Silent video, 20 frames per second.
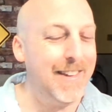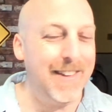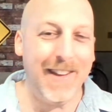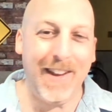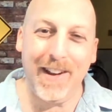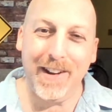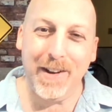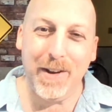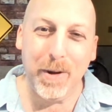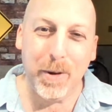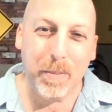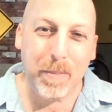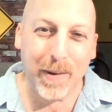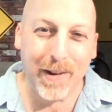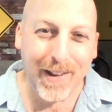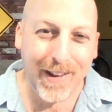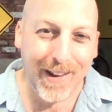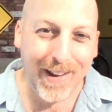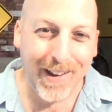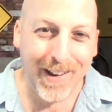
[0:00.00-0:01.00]

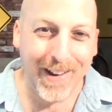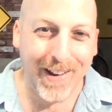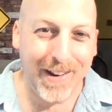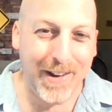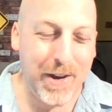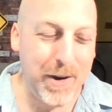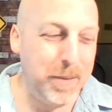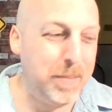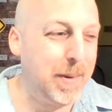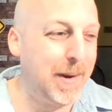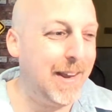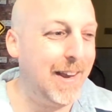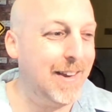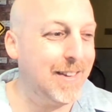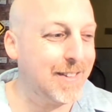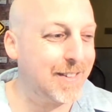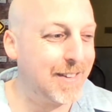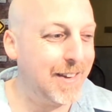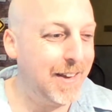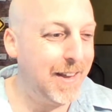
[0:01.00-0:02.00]
Nobody
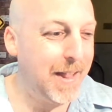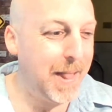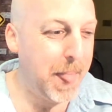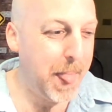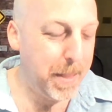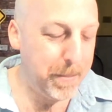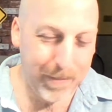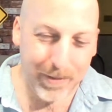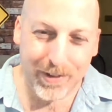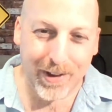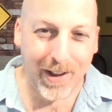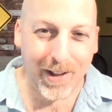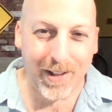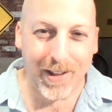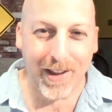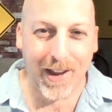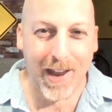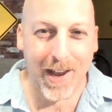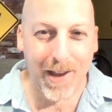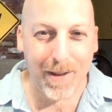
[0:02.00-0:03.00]
is
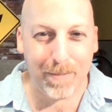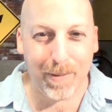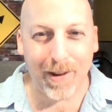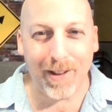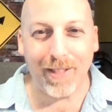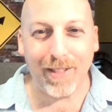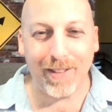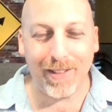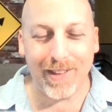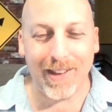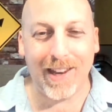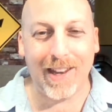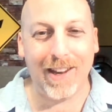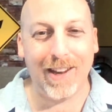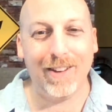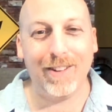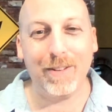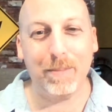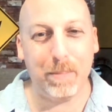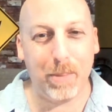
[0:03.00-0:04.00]
telling anybody that they
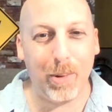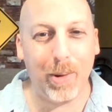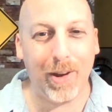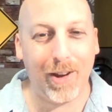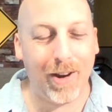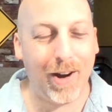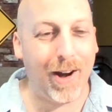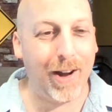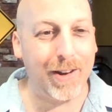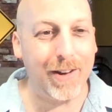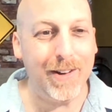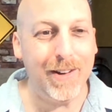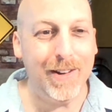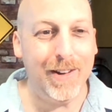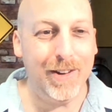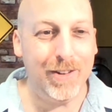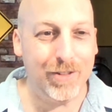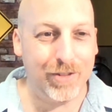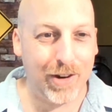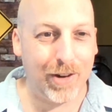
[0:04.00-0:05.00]
need to boycott
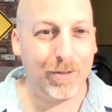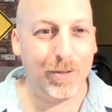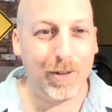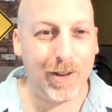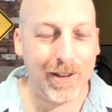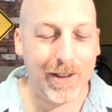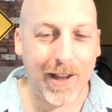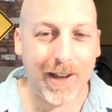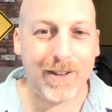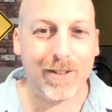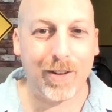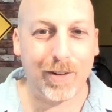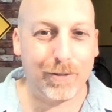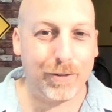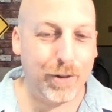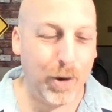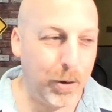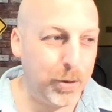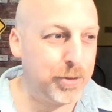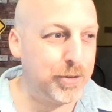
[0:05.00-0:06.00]
General Electric
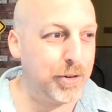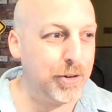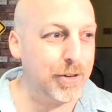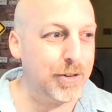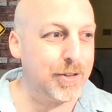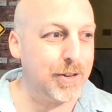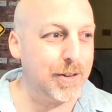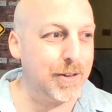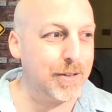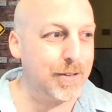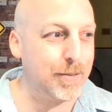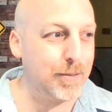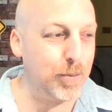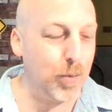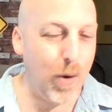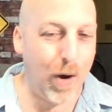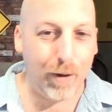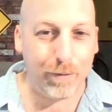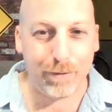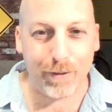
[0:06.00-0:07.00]
toasters and
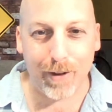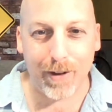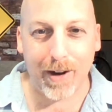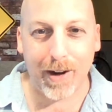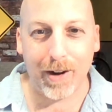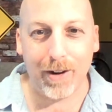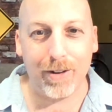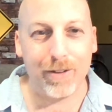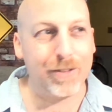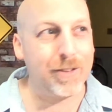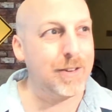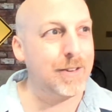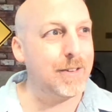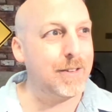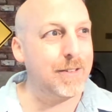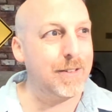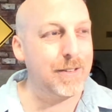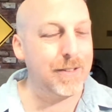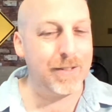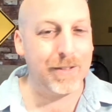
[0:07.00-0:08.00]
waffle irons
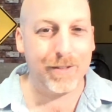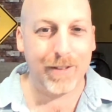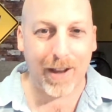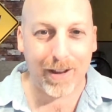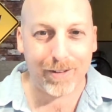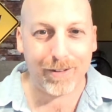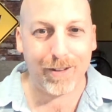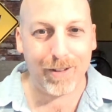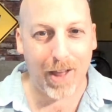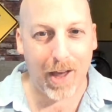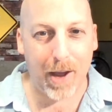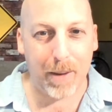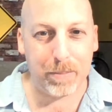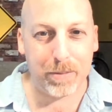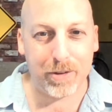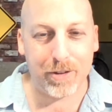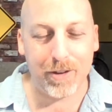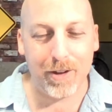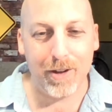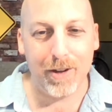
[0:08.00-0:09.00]
and desk
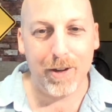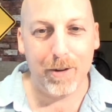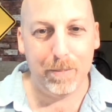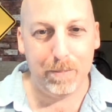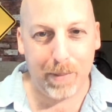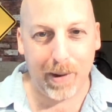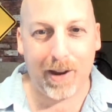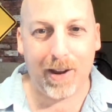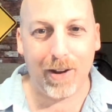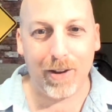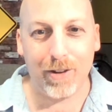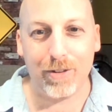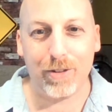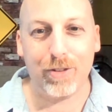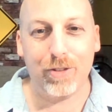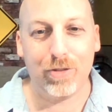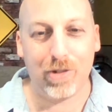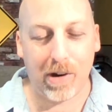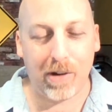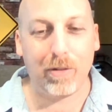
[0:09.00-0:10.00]
lamps, because
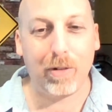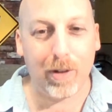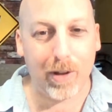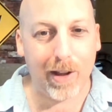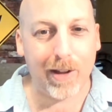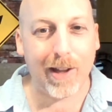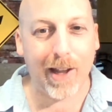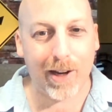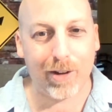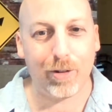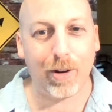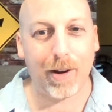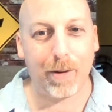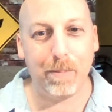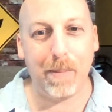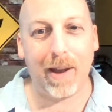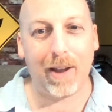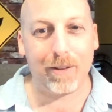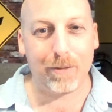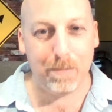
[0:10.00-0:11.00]
General Electric
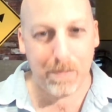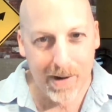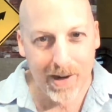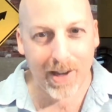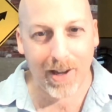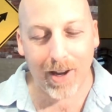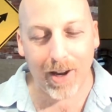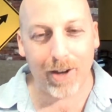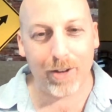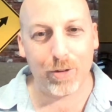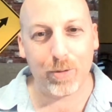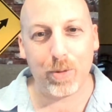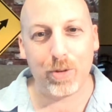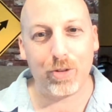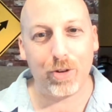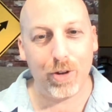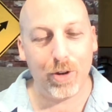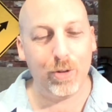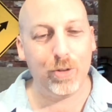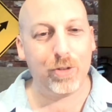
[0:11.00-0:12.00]
makes miniguns which
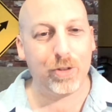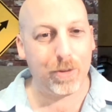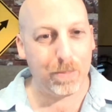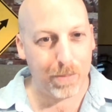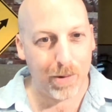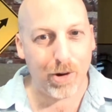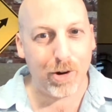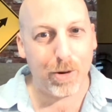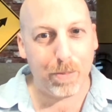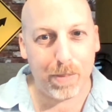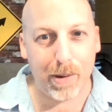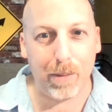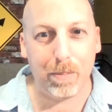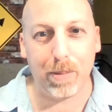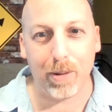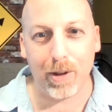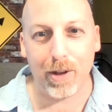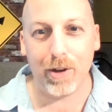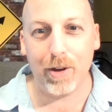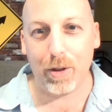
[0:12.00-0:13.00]
are used to murder
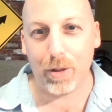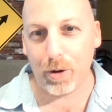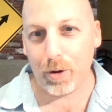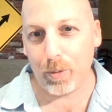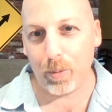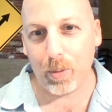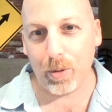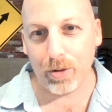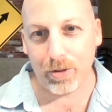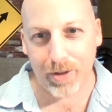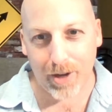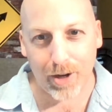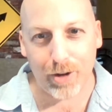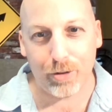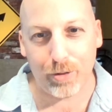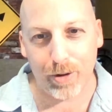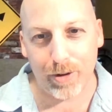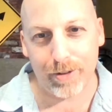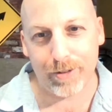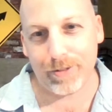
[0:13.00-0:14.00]
people in third world
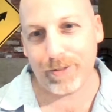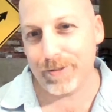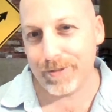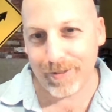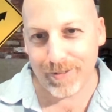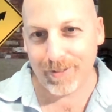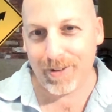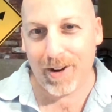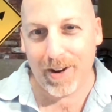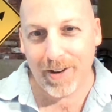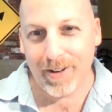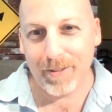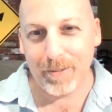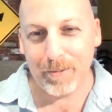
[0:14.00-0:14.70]
countries, right?